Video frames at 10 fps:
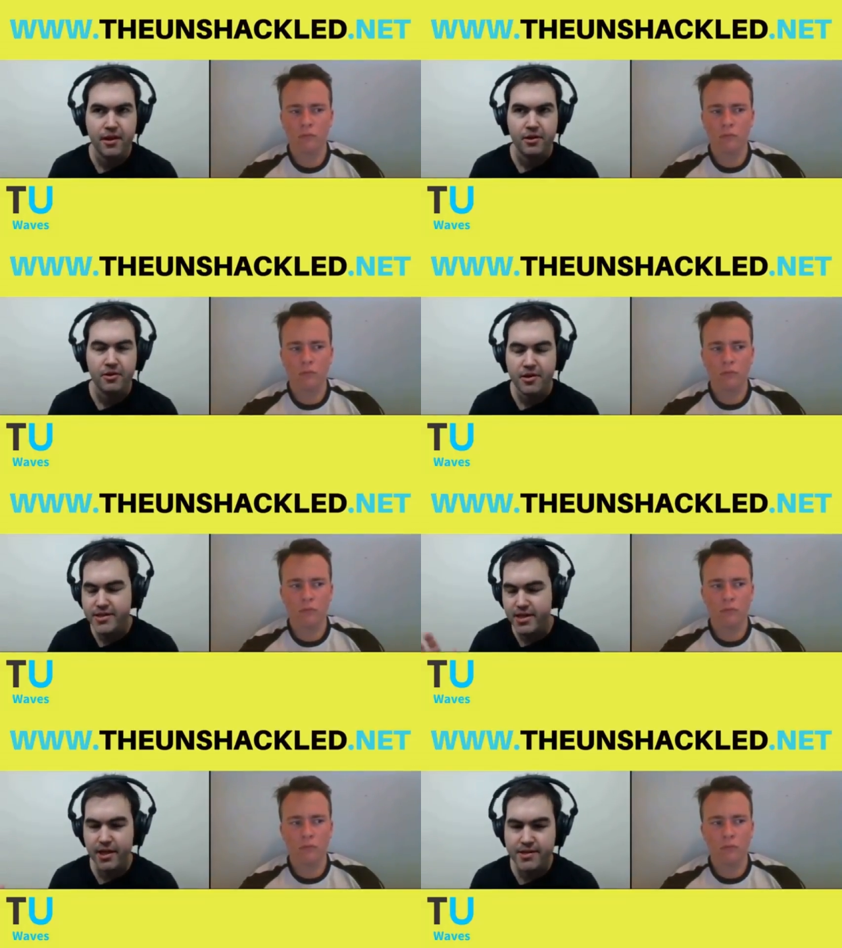Speaker 1: you know,
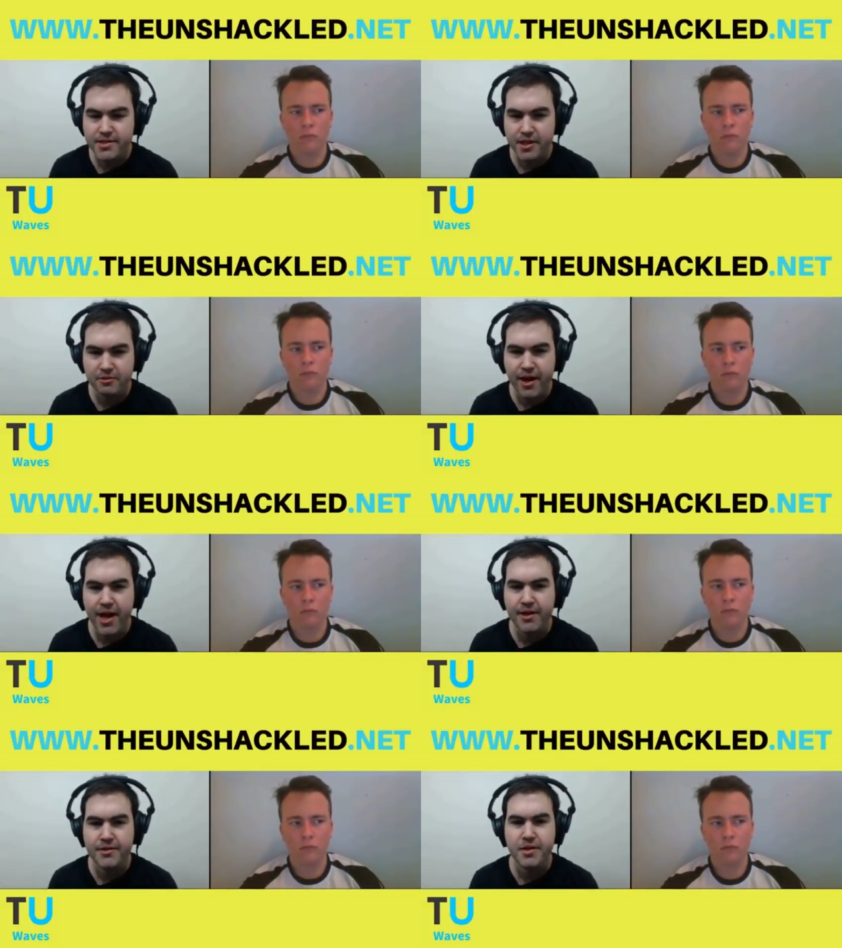dig, uh, dig
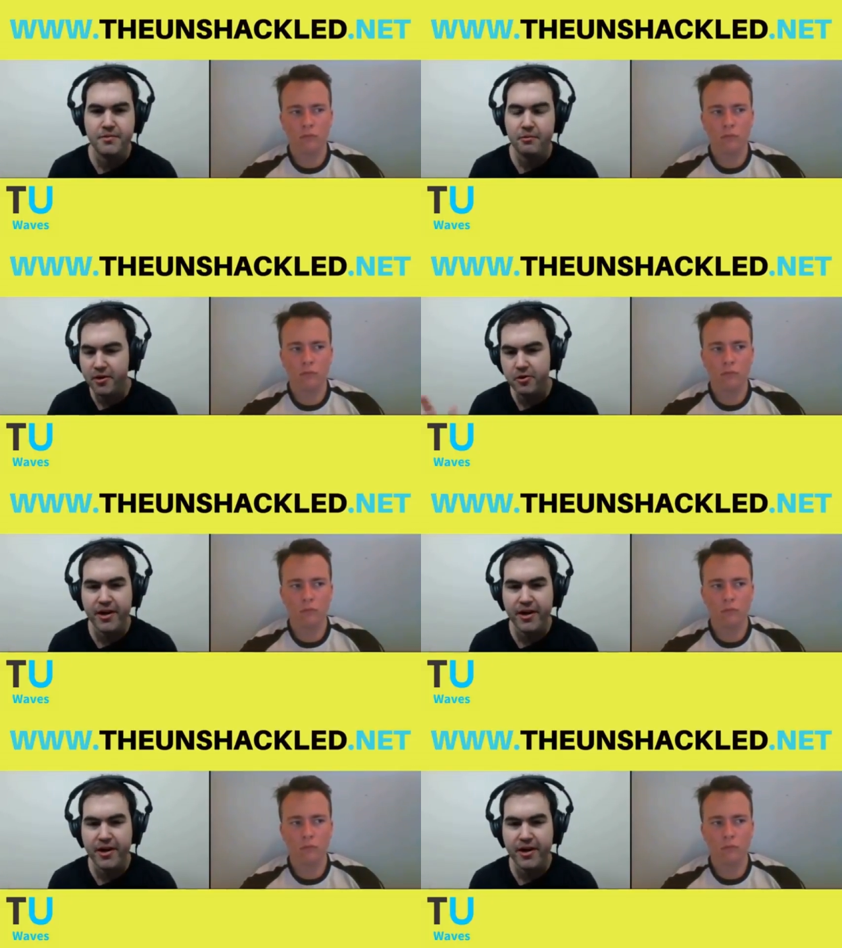around. I mean, we already